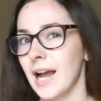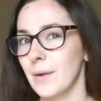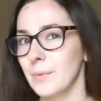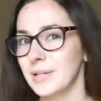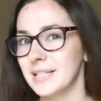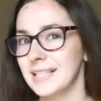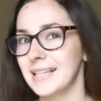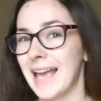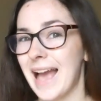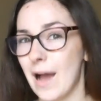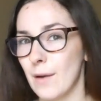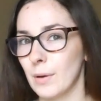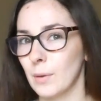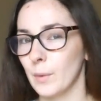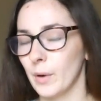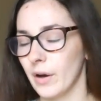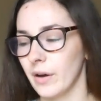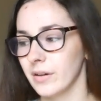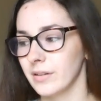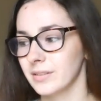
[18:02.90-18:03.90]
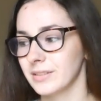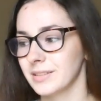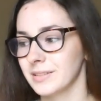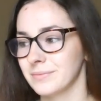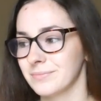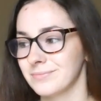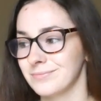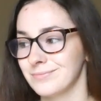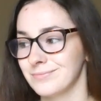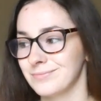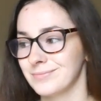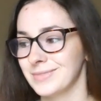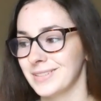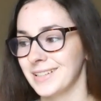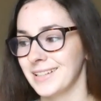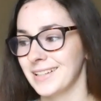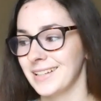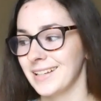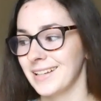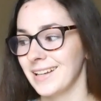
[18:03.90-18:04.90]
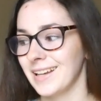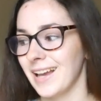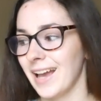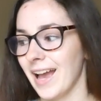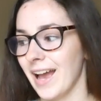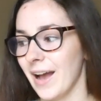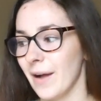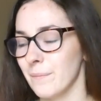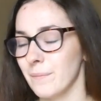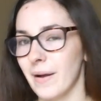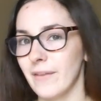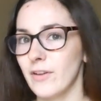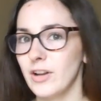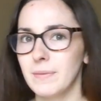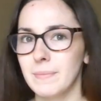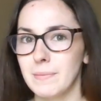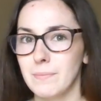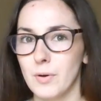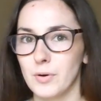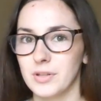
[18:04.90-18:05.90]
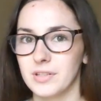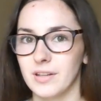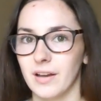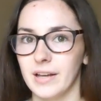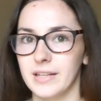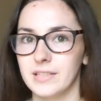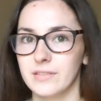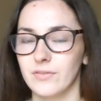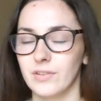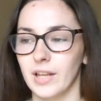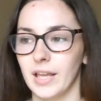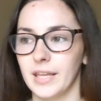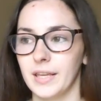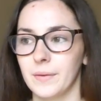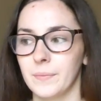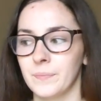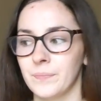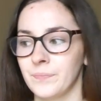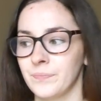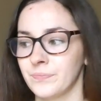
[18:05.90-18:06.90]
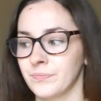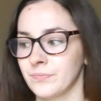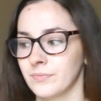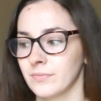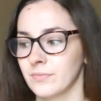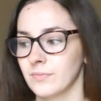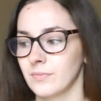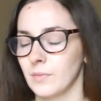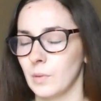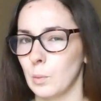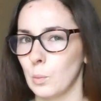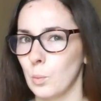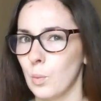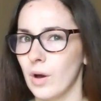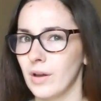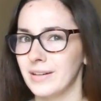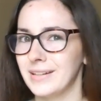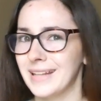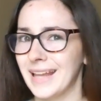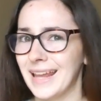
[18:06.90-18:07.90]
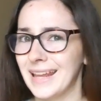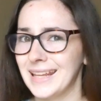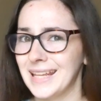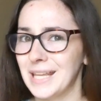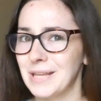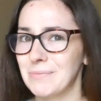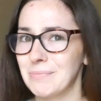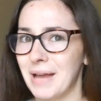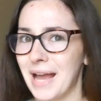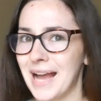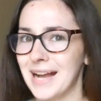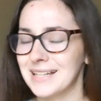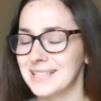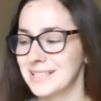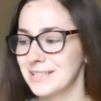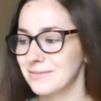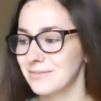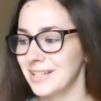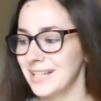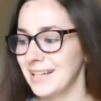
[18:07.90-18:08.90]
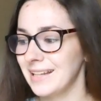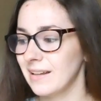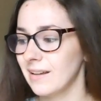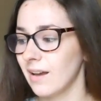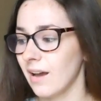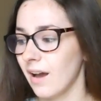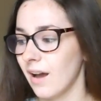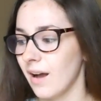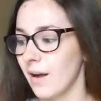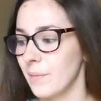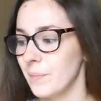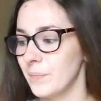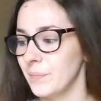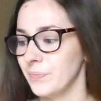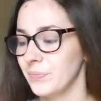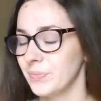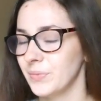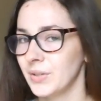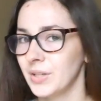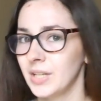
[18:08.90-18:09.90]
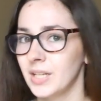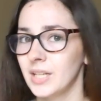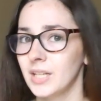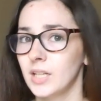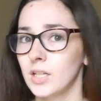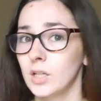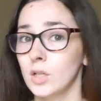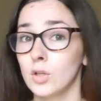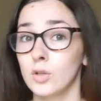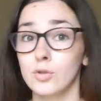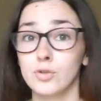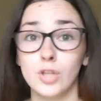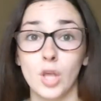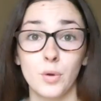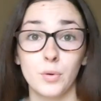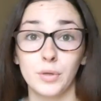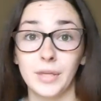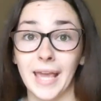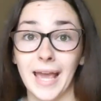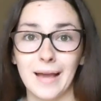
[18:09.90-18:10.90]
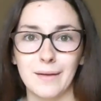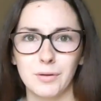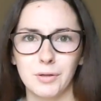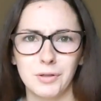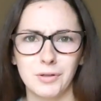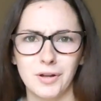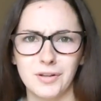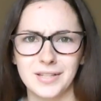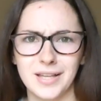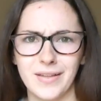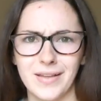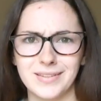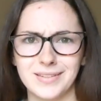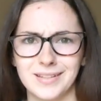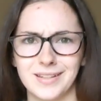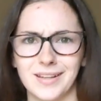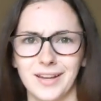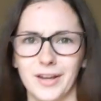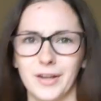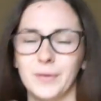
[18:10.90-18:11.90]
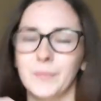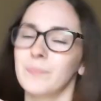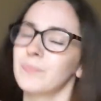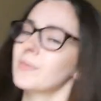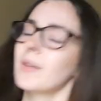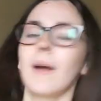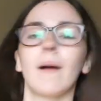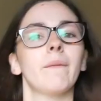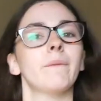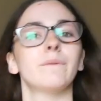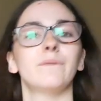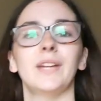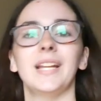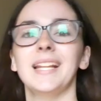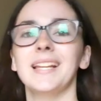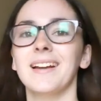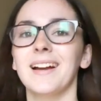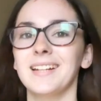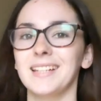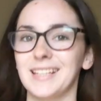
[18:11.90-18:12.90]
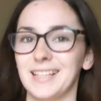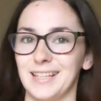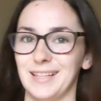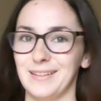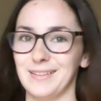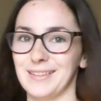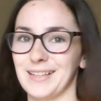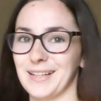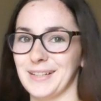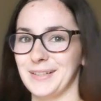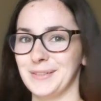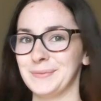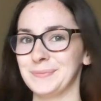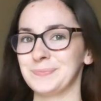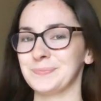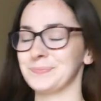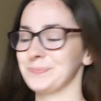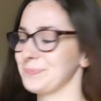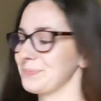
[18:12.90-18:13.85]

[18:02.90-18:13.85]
I wanna see how it works. I've only been monetized for like one day actively. So yeah, who knows how that's gonna go. I'm feeling kind of cute though,